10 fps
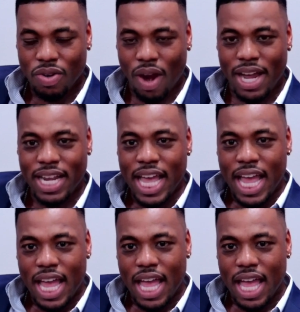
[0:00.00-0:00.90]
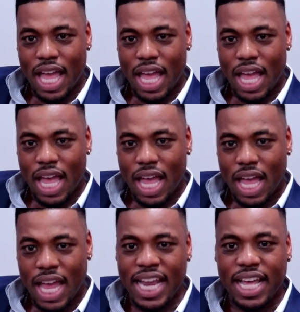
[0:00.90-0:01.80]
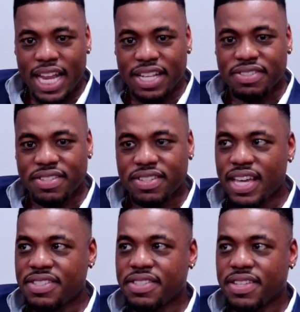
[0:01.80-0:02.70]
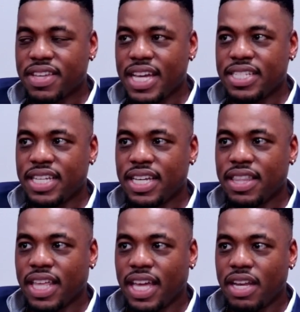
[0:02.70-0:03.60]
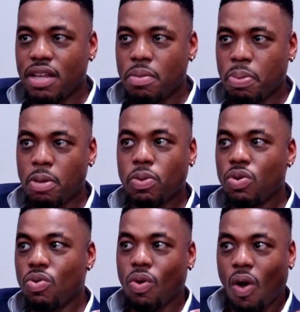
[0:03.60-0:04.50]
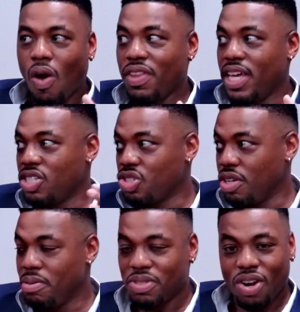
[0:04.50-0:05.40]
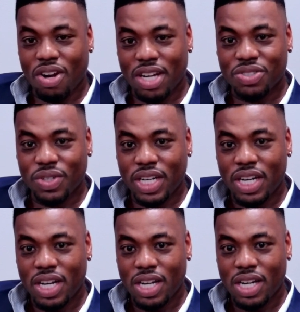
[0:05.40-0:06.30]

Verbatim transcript: right? And, or indifference. Yeah. And it, and it's this it's this idea that people who are on the extremes in our country